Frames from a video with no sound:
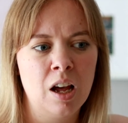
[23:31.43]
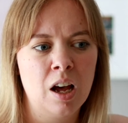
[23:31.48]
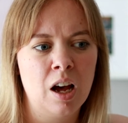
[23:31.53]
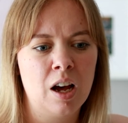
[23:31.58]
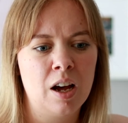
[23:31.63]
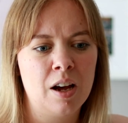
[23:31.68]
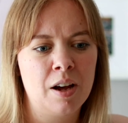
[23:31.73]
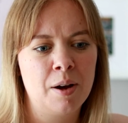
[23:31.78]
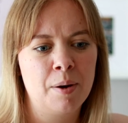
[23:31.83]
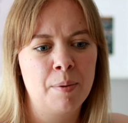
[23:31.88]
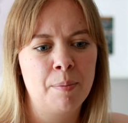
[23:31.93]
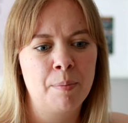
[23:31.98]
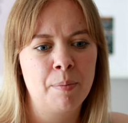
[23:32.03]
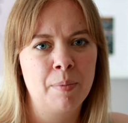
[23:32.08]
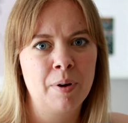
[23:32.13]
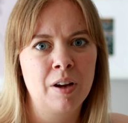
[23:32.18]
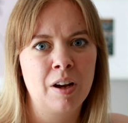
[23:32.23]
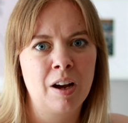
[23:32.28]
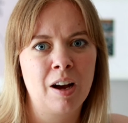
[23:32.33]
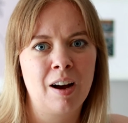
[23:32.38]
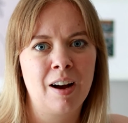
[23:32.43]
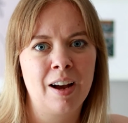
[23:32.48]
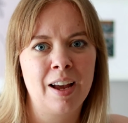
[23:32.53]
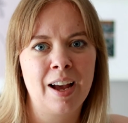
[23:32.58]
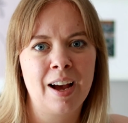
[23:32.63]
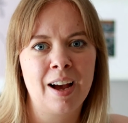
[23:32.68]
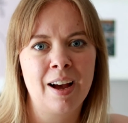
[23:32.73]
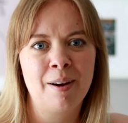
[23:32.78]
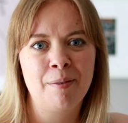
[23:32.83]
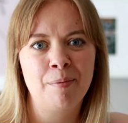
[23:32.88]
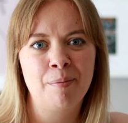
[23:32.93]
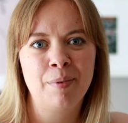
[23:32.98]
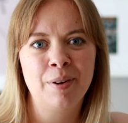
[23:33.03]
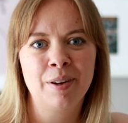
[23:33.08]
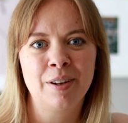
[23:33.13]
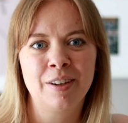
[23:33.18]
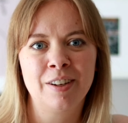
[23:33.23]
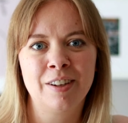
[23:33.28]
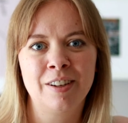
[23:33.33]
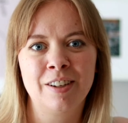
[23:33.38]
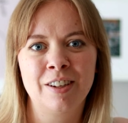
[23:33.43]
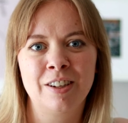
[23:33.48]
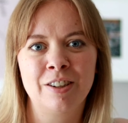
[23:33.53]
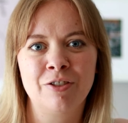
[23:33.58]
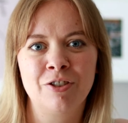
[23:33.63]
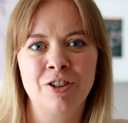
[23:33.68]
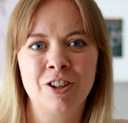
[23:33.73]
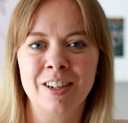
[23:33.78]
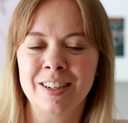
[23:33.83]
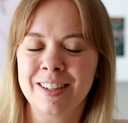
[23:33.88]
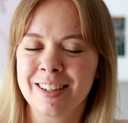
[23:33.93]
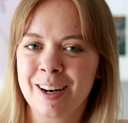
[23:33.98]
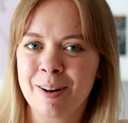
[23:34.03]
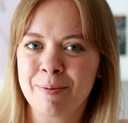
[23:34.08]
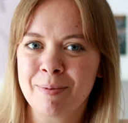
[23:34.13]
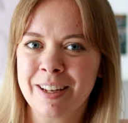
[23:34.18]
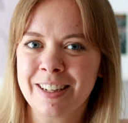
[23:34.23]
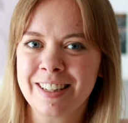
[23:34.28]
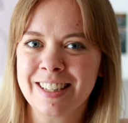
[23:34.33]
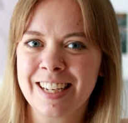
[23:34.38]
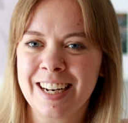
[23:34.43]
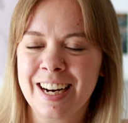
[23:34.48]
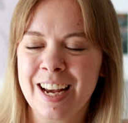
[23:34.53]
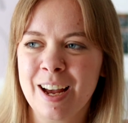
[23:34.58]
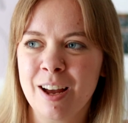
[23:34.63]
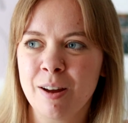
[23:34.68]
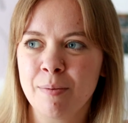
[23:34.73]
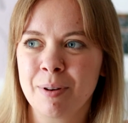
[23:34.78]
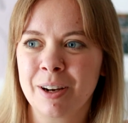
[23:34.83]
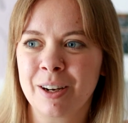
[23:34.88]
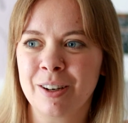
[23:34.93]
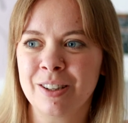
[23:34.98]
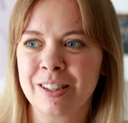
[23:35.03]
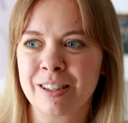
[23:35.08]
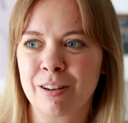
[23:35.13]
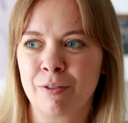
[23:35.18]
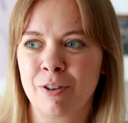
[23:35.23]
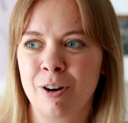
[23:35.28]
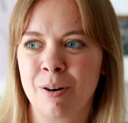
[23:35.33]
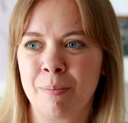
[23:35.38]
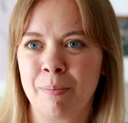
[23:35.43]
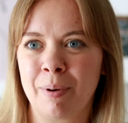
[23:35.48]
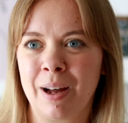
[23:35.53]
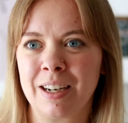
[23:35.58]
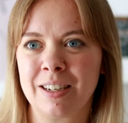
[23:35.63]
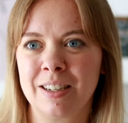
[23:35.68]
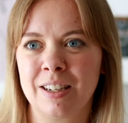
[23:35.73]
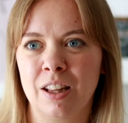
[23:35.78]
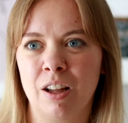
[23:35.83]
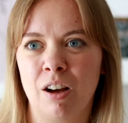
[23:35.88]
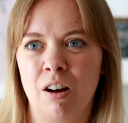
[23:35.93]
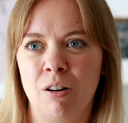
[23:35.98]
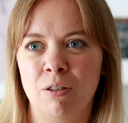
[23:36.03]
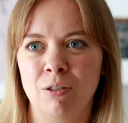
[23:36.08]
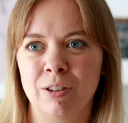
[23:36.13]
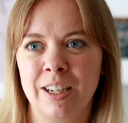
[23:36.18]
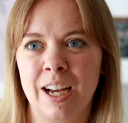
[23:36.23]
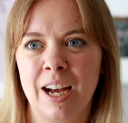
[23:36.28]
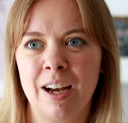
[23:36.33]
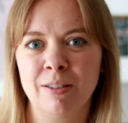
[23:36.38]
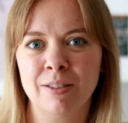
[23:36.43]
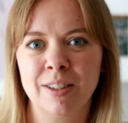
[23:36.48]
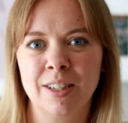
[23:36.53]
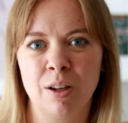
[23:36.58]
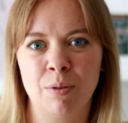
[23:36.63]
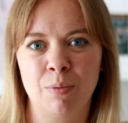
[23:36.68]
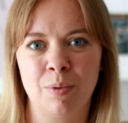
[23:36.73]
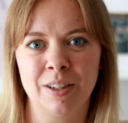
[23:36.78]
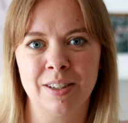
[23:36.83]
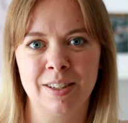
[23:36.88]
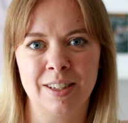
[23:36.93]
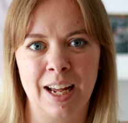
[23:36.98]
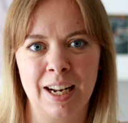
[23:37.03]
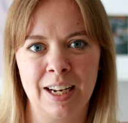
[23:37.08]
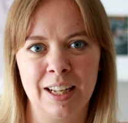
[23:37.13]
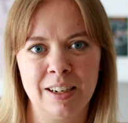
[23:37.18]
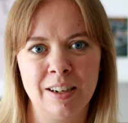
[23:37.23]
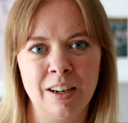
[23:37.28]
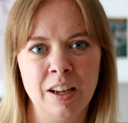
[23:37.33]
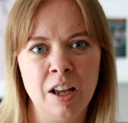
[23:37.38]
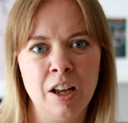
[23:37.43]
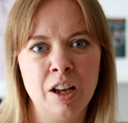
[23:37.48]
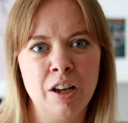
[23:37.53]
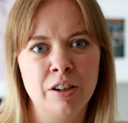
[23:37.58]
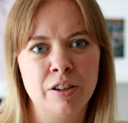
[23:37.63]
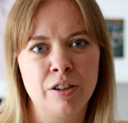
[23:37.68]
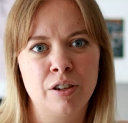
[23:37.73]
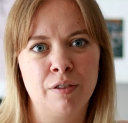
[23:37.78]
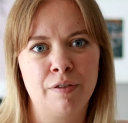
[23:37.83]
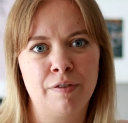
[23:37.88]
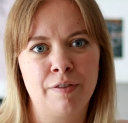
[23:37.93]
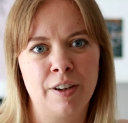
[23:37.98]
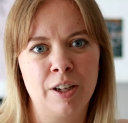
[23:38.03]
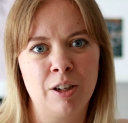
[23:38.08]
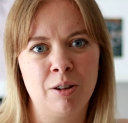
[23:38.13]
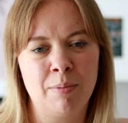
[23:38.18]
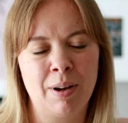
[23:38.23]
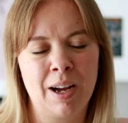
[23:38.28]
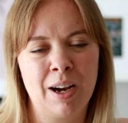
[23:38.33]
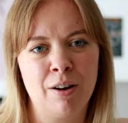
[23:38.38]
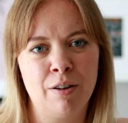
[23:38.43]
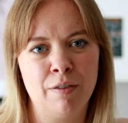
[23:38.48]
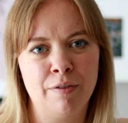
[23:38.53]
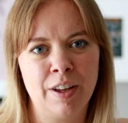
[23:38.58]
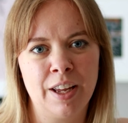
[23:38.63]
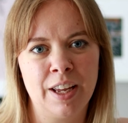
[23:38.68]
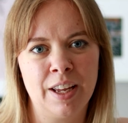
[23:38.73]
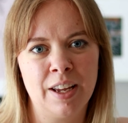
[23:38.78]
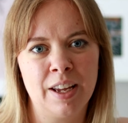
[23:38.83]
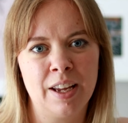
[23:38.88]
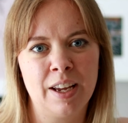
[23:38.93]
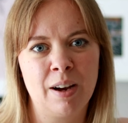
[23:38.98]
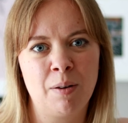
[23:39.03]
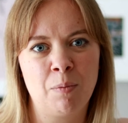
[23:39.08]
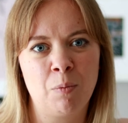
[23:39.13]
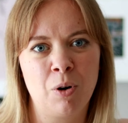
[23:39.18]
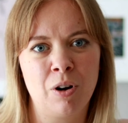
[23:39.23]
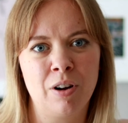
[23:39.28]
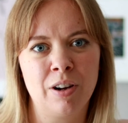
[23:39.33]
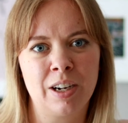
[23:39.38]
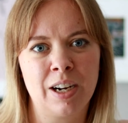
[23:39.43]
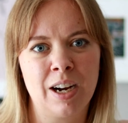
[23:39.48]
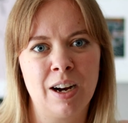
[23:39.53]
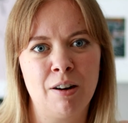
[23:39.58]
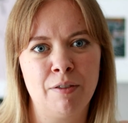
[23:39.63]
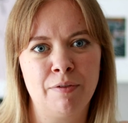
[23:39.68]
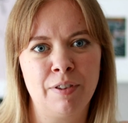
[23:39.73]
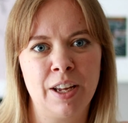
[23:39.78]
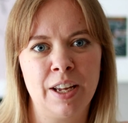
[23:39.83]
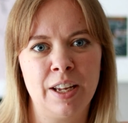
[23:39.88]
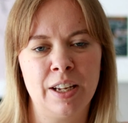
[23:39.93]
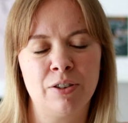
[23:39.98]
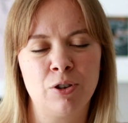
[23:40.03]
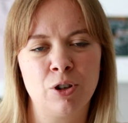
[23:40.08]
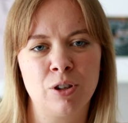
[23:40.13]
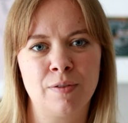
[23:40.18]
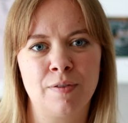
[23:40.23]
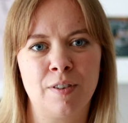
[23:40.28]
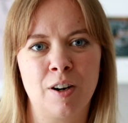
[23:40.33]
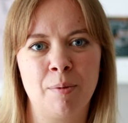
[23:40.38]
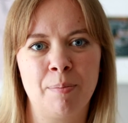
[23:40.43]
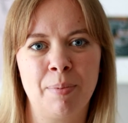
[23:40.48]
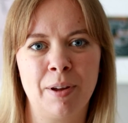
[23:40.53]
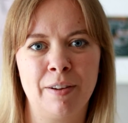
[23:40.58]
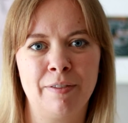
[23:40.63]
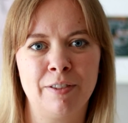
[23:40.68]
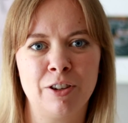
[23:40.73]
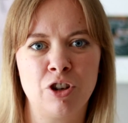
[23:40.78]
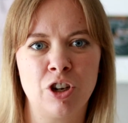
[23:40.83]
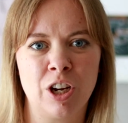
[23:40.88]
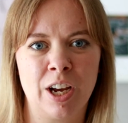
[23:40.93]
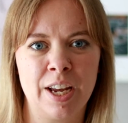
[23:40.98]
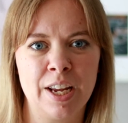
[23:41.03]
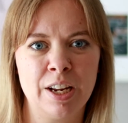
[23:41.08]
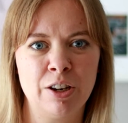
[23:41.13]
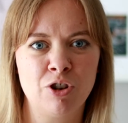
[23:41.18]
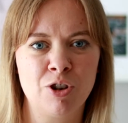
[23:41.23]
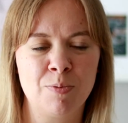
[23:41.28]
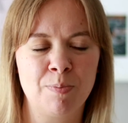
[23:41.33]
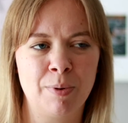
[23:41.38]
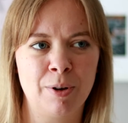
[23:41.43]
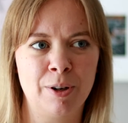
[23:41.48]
I am cheating a bit today because I've come back to the old house that we're selling to film out of here and work out of here just for a bit of a change.